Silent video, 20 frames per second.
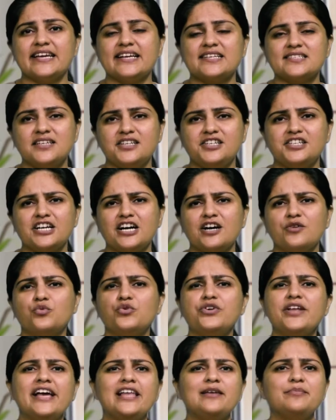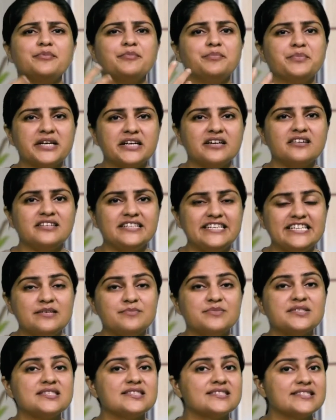etc. would help bigger teams
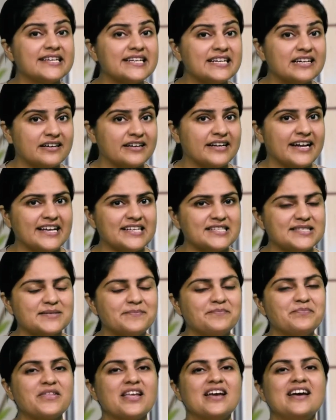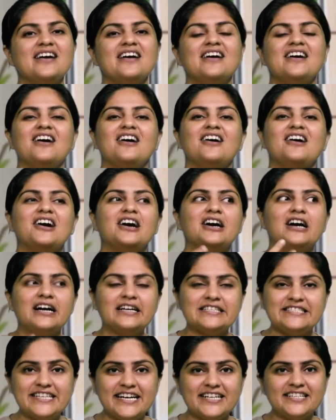synchronize.
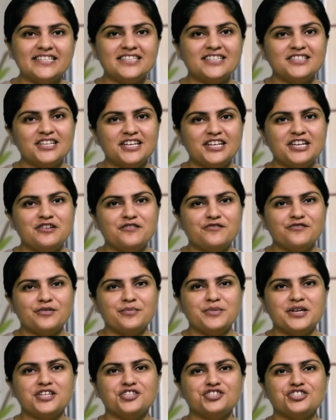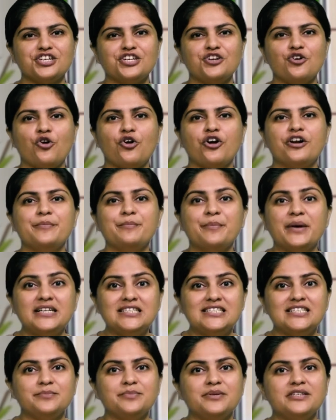Yet another information on
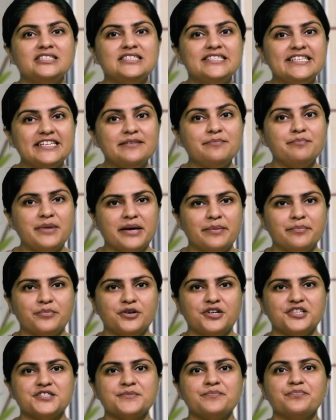multiple team members.